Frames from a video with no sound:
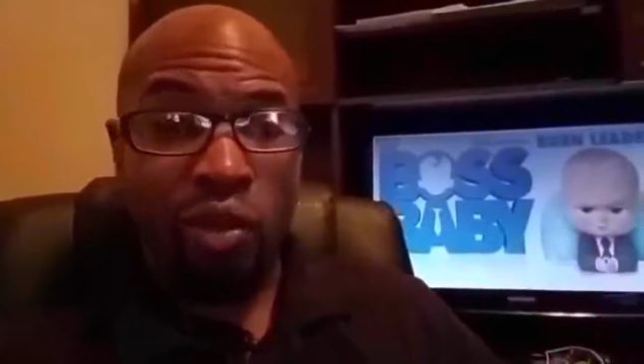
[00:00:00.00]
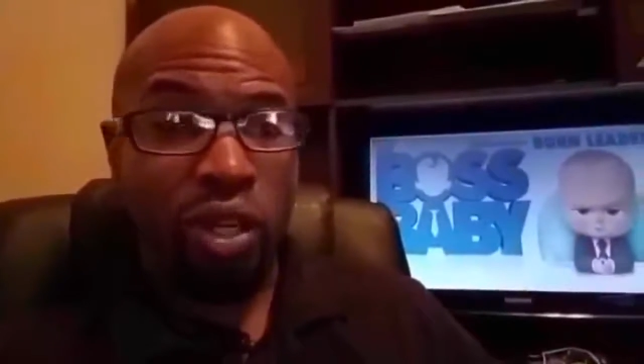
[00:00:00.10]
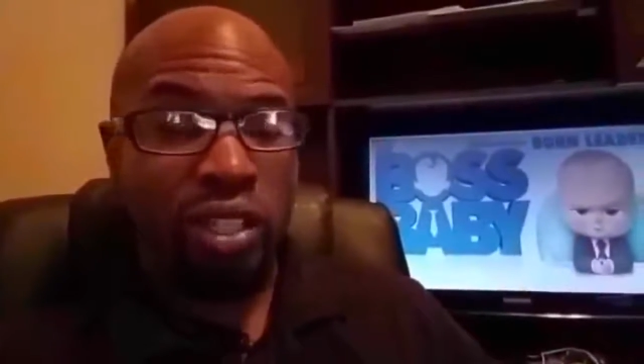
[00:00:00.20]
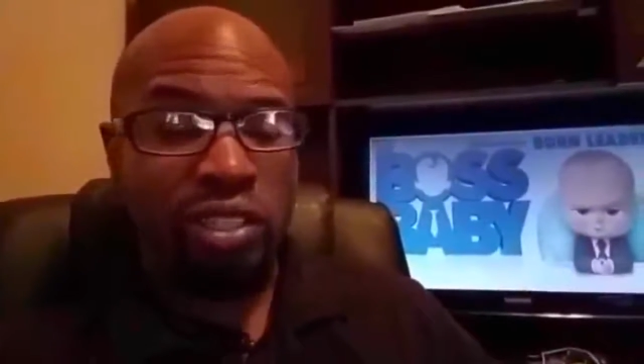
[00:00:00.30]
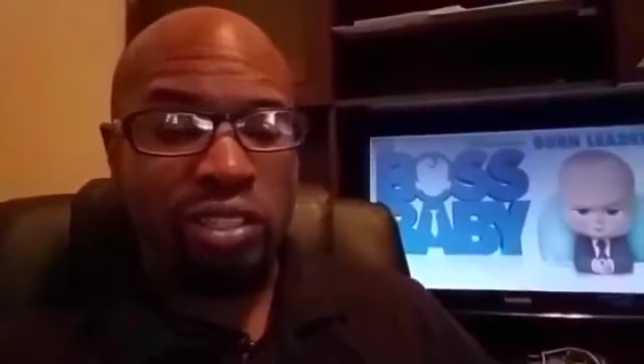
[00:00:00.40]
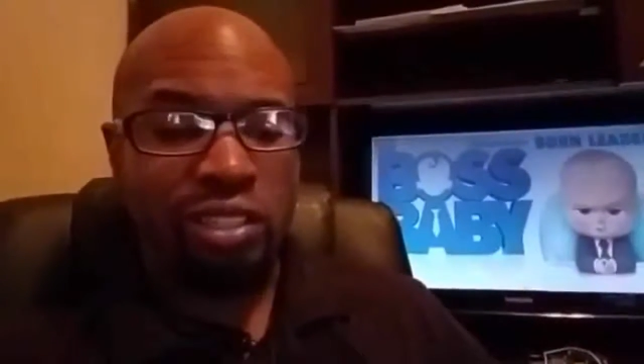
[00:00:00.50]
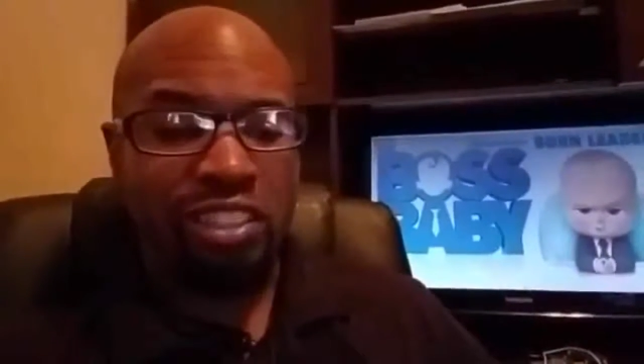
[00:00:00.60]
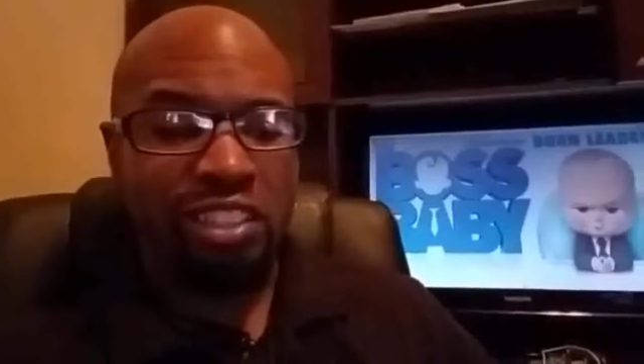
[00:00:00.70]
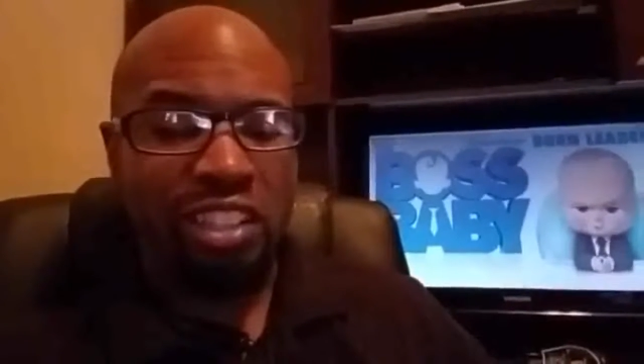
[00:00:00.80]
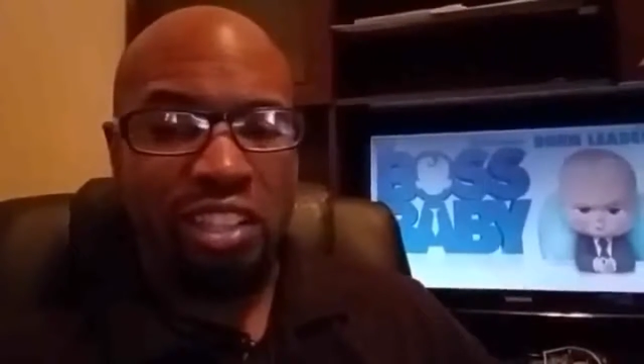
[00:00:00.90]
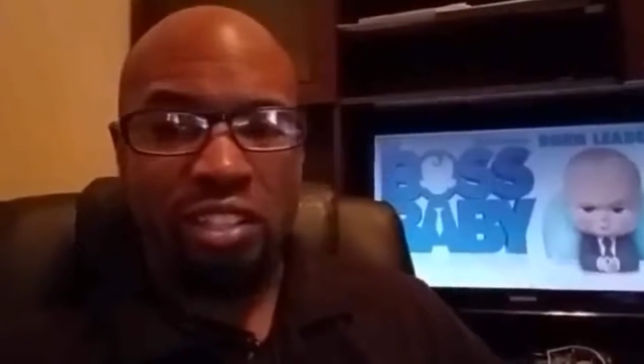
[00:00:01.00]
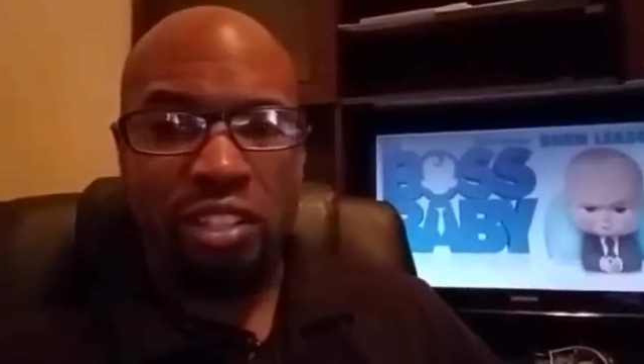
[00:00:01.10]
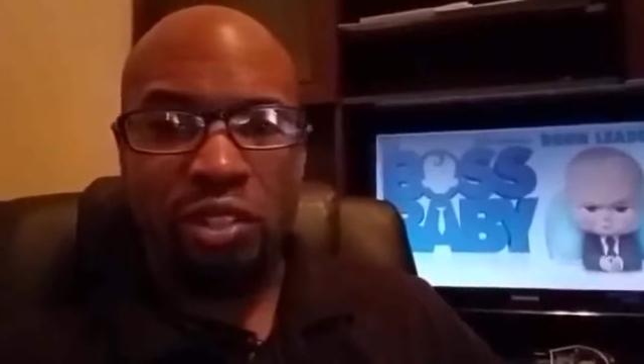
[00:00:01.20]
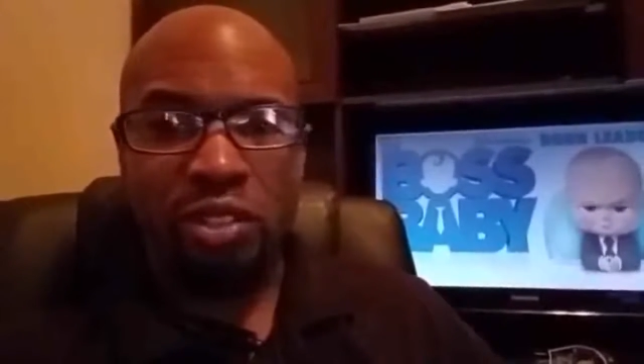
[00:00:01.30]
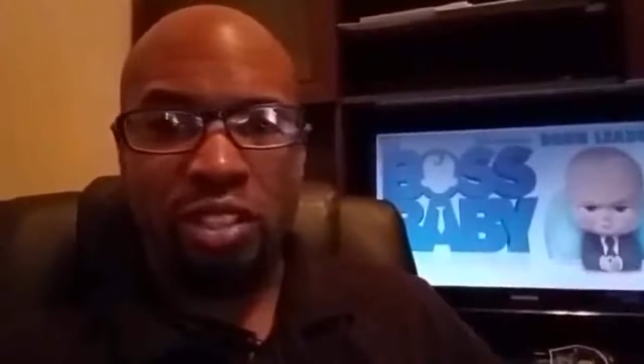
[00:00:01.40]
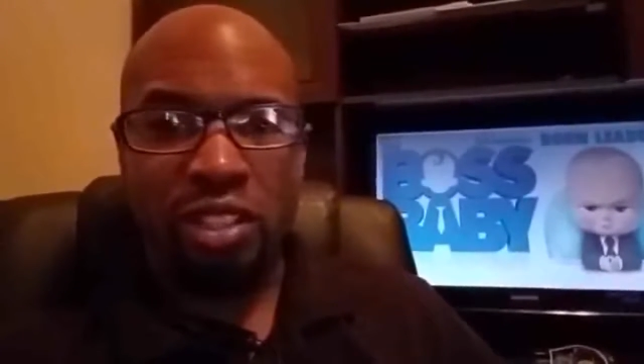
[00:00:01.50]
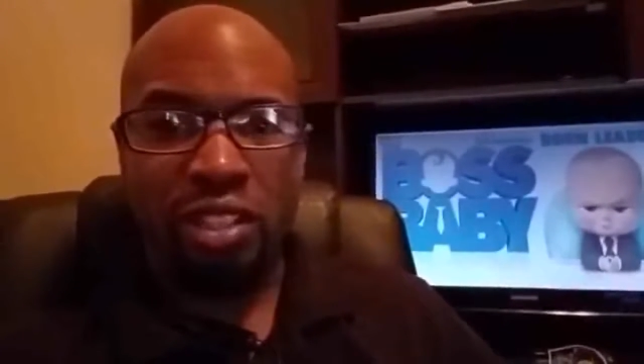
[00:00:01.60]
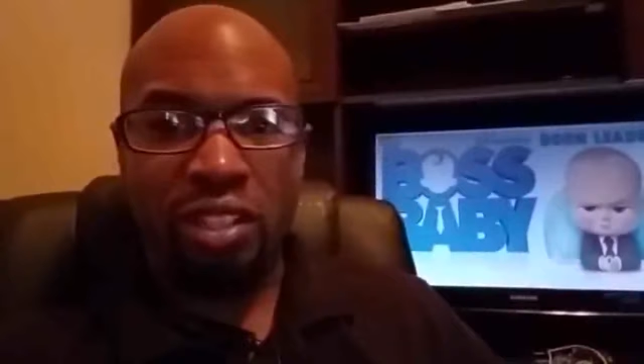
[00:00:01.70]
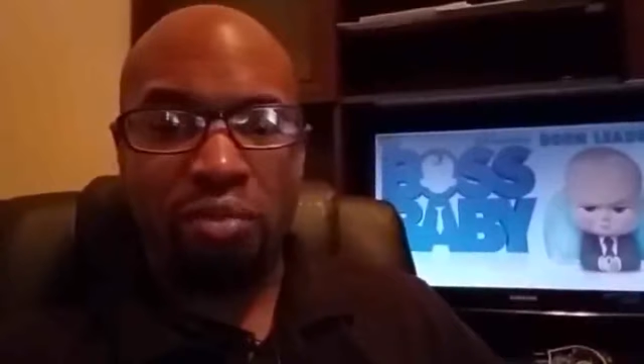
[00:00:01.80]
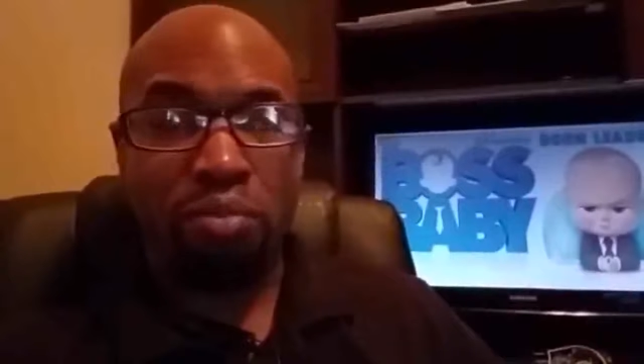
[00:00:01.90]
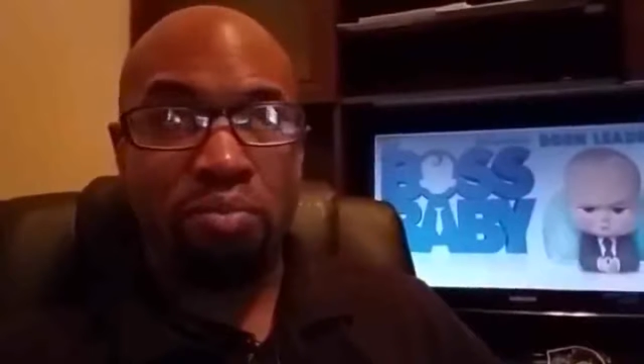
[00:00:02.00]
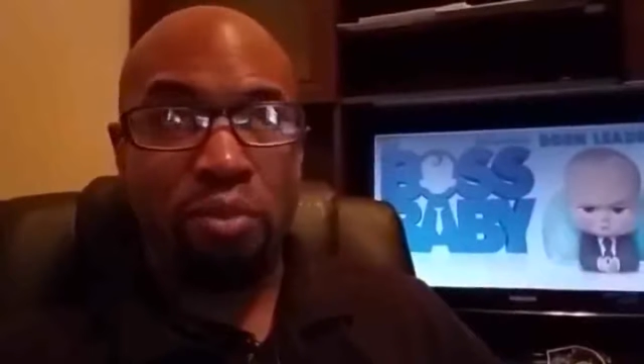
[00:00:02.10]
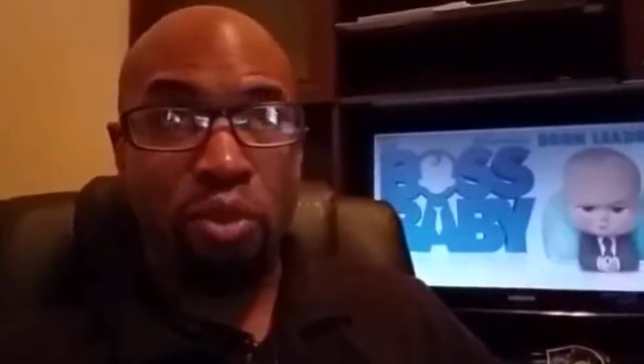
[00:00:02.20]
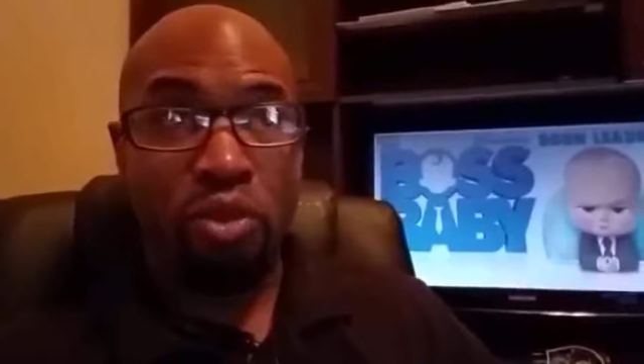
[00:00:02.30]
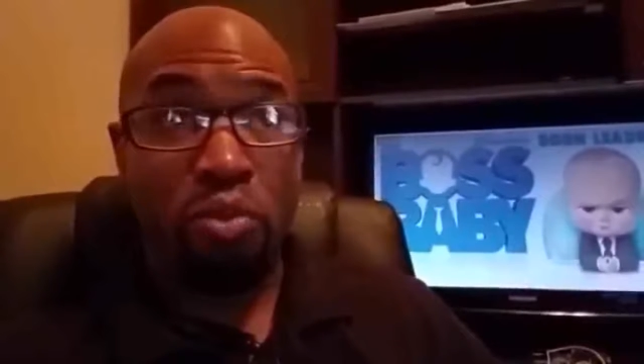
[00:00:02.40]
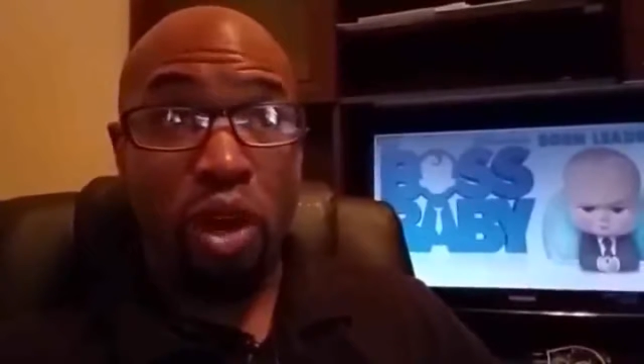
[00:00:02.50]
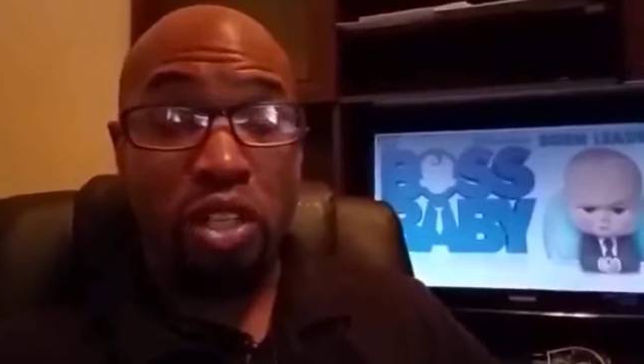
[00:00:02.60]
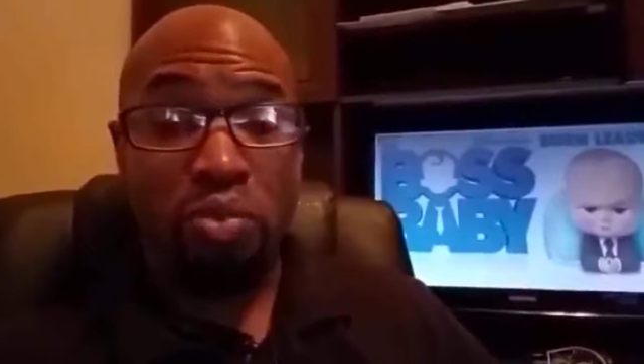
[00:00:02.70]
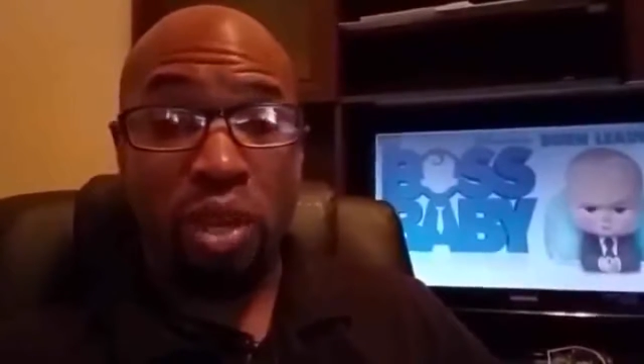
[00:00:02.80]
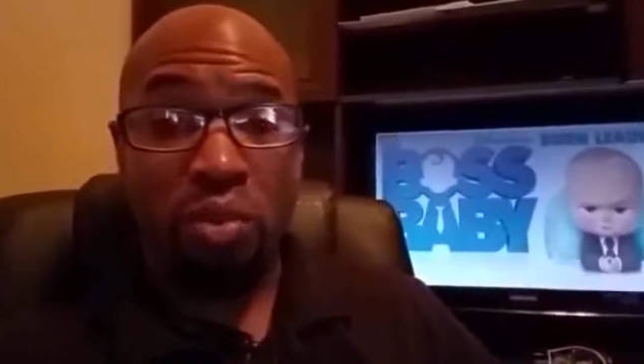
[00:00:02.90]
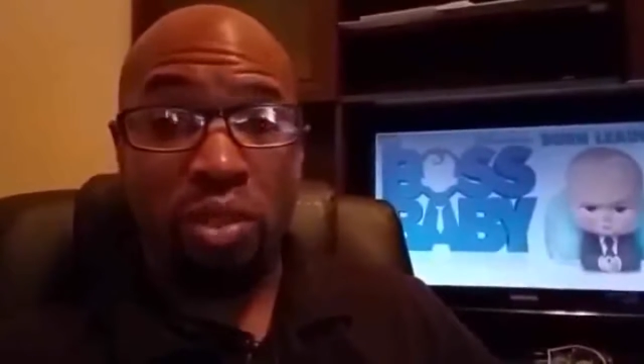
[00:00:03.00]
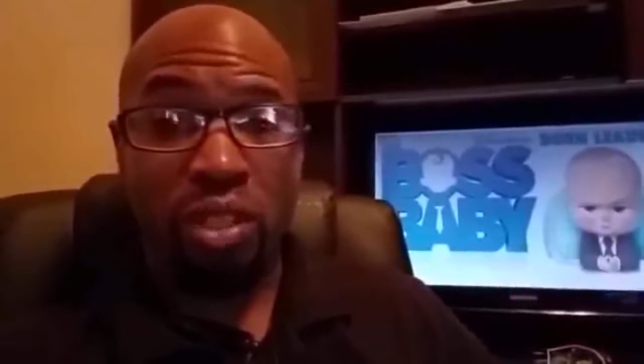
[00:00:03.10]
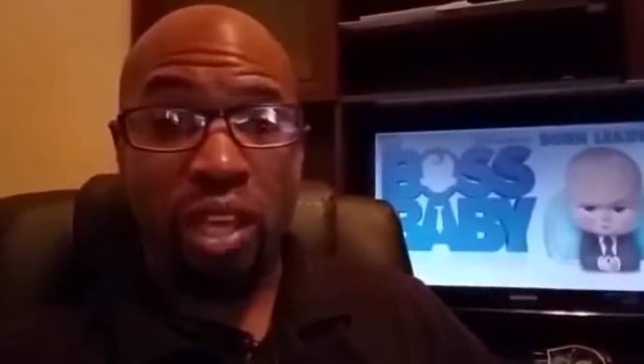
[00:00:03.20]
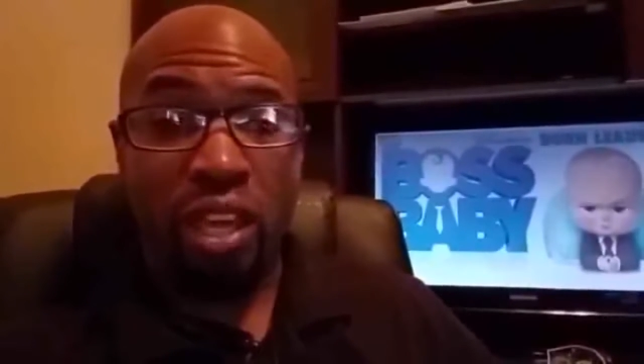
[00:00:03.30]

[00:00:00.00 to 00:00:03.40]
Well, I just took the kids to go see the movie Boss Baby.